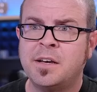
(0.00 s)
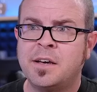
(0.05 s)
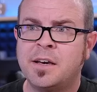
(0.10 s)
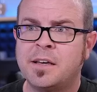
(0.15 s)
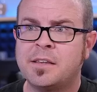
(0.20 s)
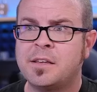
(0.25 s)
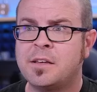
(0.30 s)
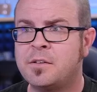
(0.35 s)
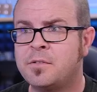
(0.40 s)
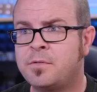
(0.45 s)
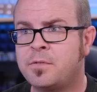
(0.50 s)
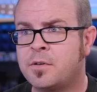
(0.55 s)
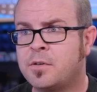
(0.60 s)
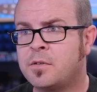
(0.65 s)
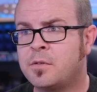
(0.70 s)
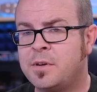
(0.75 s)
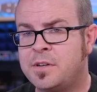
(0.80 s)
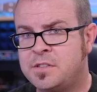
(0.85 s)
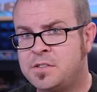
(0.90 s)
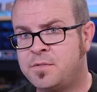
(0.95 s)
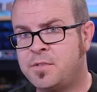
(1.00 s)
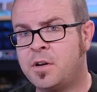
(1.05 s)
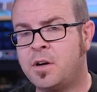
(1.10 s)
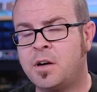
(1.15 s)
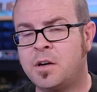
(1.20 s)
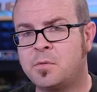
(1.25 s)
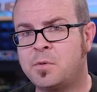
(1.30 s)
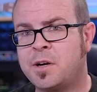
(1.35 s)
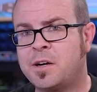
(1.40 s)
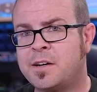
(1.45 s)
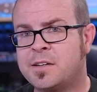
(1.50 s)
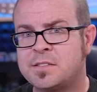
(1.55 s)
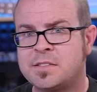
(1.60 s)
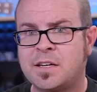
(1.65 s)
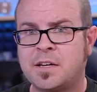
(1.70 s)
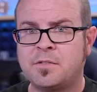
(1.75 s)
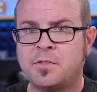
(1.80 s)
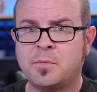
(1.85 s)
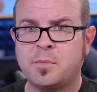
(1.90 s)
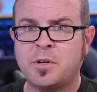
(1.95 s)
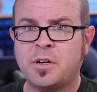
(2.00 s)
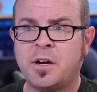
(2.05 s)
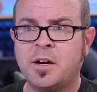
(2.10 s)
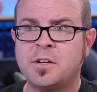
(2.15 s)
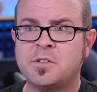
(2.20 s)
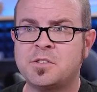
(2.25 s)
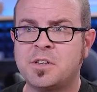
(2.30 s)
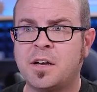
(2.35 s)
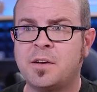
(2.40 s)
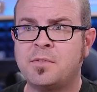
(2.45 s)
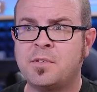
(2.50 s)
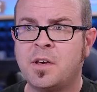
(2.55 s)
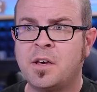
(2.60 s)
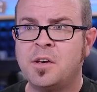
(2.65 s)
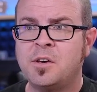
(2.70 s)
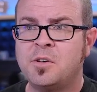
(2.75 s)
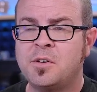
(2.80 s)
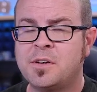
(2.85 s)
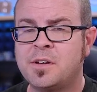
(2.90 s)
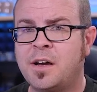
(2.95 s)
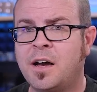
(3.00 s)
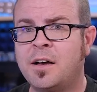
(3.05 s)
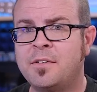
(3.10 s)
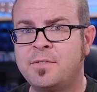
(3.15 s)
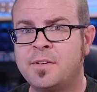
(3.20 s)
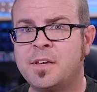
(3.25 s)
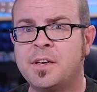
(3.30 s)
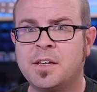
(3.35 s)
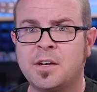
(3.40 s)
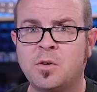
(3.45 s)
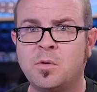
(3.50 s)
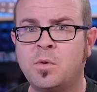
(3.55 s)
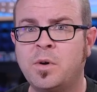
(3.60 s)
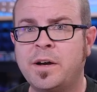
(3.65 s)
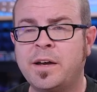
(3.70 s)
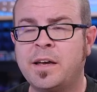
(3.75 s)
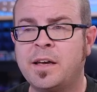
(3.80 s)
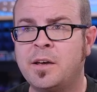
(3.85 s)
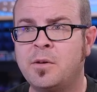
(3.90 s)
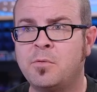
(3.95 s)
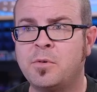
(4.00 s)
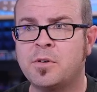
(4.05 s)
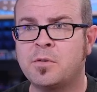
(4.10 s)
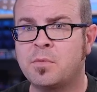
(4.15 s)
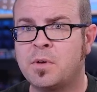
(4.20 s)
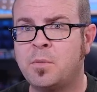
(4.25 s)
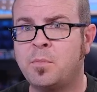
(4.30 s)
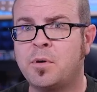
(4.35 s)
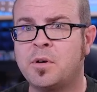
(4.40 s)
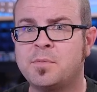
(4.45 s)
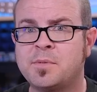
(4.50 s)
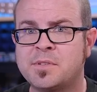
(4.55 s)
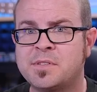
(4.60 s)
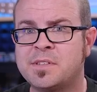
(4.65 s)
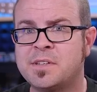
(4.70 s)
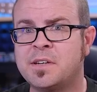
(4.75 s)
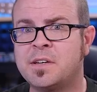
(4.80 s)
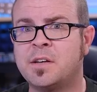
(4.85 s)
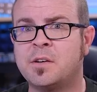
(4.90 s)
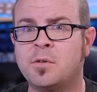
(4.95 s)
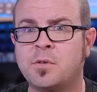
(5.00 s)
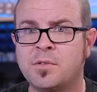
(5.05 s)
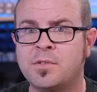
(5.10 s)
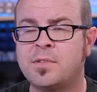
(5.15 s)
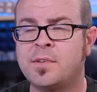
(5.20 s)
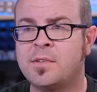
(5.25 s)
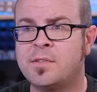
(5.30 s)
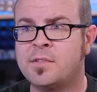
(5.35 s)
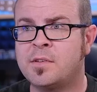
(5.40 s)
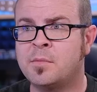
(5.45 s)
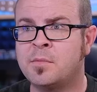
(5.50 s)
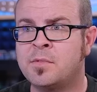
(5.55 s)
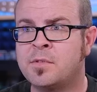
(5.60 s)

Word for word: And then for the rest of your hardware, aside from your hard drives, you can often get away with repurposing an old system.